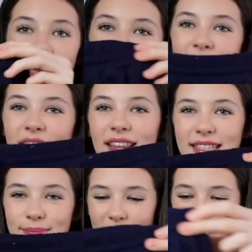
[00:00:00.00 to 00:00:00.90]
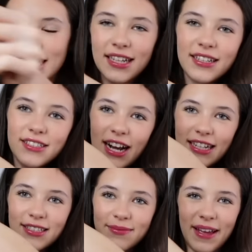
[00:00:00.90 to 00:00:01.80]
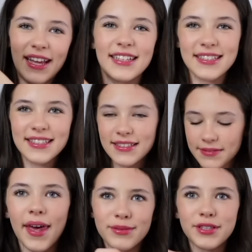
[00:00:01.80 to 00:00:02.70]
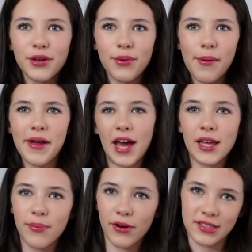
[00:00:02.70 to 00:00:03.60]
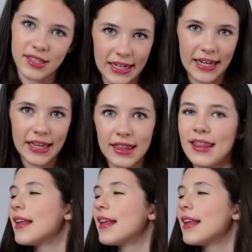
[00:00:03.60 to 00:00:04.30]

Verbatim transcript: And then these matching tracksuit pants. And I'm just gonna wear my Nike Pros underneath.